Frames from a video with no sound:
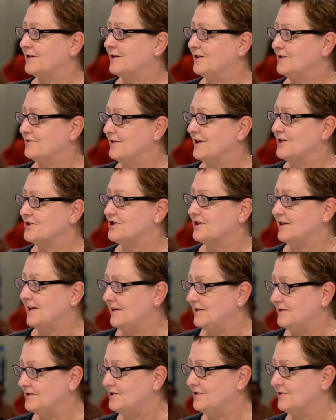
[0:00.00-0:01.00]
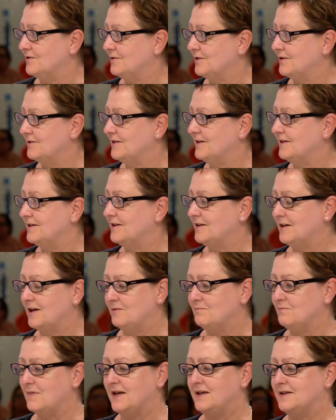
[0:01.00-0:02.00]
congratulate you on the
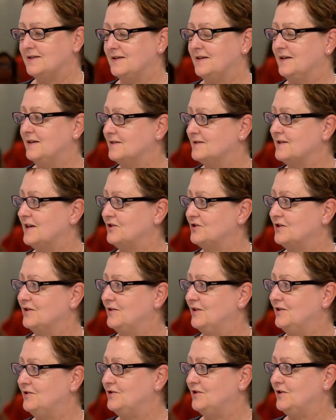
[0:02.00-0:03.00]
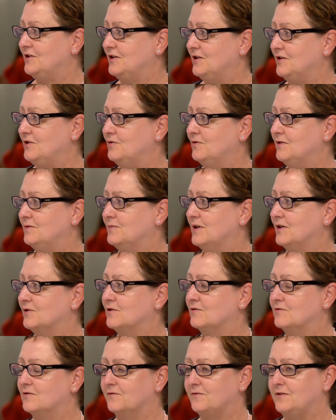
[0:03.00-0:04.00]
amazing session that you and
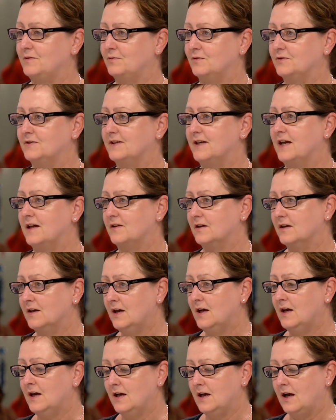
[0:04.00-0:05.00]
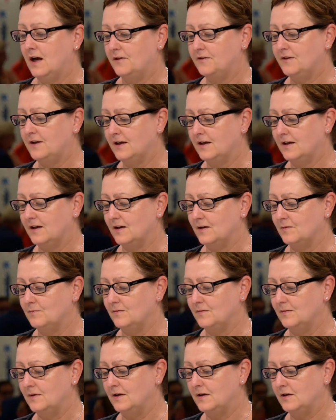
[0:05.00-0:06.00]
Marco Roffi put together. I think
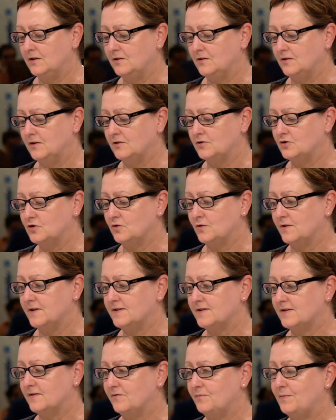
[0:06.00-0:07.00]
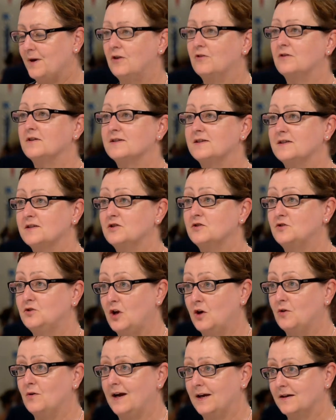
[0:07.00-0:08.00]
the choice of Paris is
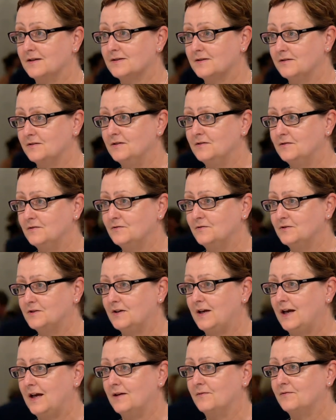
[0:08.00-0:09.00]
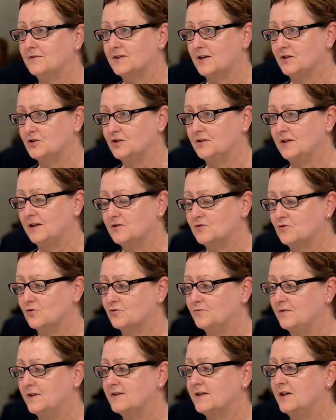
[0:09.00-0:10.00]
no accident to have such an
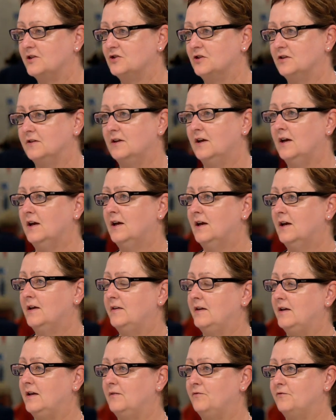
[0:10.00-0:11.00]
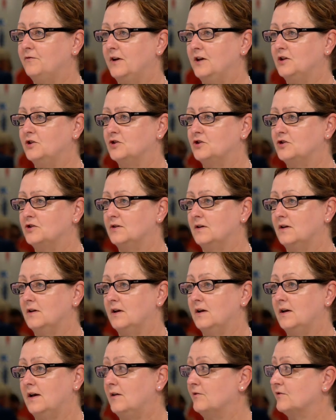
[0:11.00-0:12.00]
extraordinary session. The French
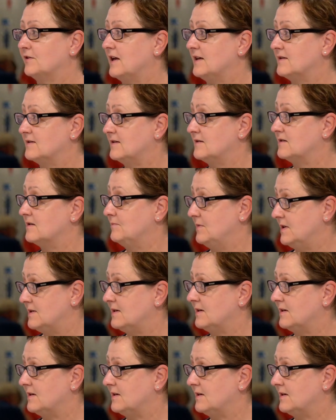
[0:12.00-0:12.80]
healthcare system is